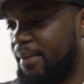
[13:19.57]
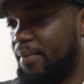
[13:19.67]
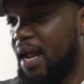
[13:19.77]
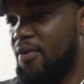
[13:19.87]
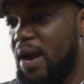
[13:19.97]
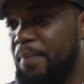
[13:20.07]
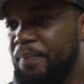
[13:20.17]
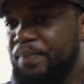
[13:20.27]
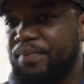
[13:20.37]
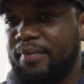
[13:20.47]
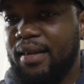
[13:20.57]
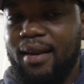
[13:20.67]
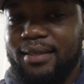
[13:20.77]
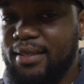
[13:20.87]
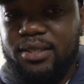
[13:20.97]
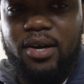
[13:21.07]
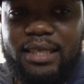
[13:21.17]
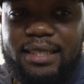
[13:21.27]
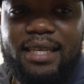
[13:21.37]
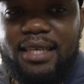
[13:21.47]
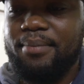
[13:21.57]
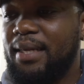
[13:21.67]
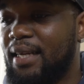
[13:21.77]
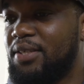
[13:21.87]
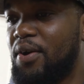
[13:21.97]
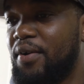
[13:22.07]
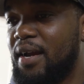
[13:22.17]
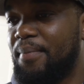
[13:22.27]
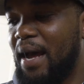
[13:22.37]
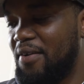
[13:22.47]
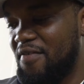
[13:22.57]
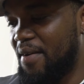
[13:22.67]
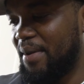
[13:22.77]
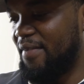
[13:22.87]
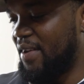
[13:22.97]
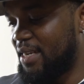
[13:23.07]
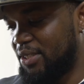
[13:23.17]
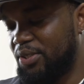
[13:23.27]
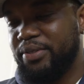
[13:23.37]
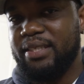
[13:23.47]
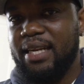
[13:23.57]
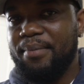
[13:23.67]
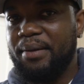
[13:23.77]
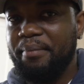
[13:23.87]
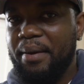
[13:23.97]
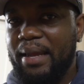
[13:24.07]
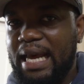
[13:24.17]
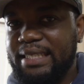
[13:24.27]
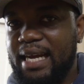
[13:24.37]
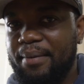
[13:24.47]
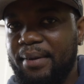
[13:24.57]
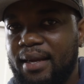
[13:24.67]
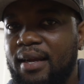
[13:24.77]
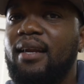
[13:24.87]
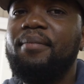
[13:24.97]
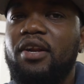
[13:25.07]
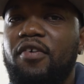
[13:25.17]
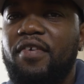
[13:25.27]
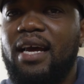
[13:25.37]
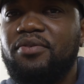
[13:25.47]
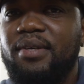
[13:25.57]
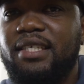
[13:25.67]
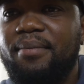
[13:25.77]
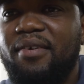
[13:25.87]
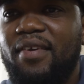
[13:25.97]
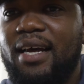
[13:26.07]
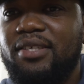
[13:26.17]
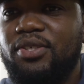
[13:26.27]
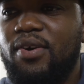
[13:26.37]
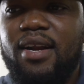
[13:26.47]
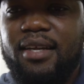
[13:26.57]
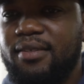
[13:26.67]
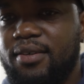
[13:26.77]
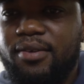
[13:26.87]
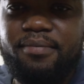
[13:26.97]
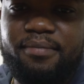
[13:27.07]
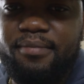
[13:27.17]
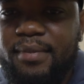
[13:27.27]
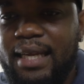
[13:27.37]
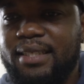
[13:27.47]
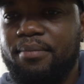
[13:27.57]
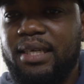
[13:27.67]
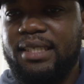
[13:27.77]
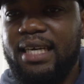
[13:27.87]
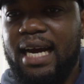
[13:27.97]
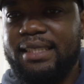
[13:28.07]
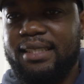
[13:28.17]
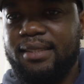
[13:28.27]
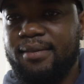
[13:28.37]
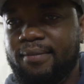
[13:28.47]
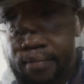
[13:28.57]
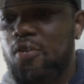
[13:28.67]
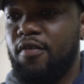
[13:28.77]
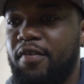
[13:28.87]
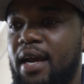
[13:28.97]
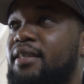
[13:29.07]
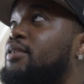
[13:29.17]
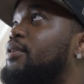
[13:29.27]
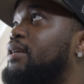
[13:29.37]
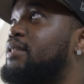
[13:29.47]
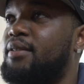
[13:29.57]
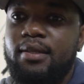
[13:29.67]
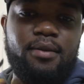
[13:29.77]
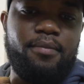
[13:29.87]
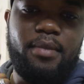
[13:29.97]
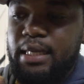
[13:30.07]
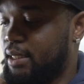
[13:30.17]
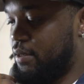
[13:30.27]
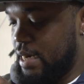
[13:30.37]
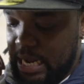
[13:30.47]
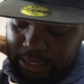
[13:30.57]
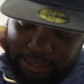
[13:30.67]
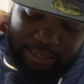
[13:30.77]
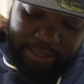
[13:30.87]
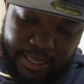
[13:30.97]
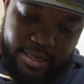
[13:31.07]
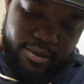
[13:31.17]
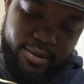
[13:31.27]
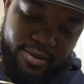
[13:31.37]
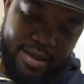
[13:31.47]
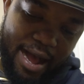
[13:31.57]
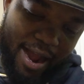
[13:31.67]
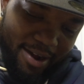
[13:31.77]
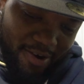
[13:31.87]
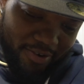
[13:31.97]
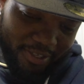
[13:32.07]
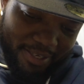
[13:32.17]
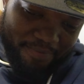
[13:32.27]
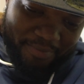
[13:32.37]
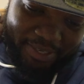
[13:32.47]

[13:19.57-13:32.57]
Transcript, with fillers: But anyway, let's install these things, man. Let's hurry up. I don't know if I'm gonna fly the drone today, but maybe next time. Let me know if you guys want to see me fly the drone and you know get some good shots. I don't know if you guys noticed, but I just realized this thing. I know some